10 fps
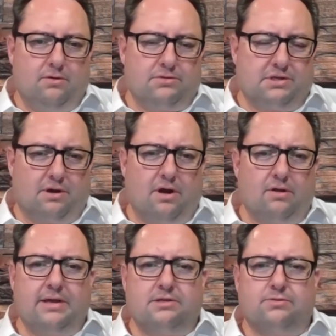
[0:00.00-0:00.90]
Cigar
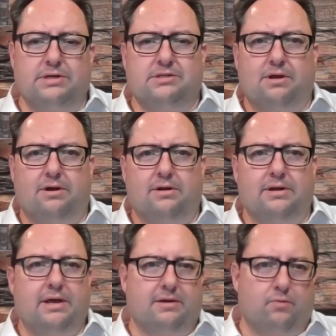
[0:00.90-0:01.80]
Lake has
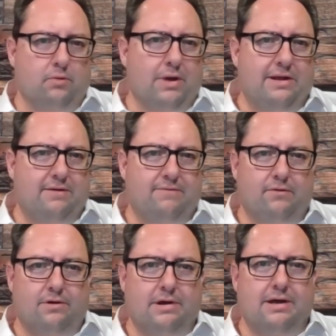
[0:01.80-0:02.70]
restarted. I think we're waiting
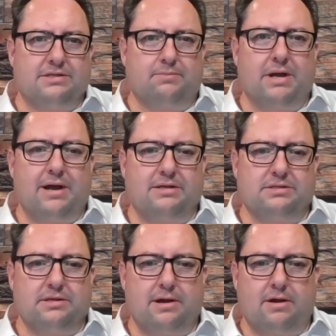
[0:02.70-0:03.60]
for some
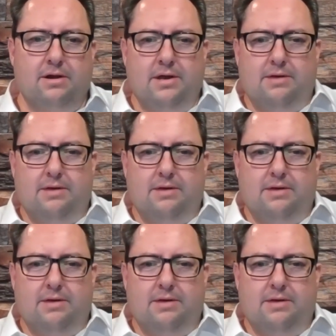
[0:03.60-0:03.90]
guidance there.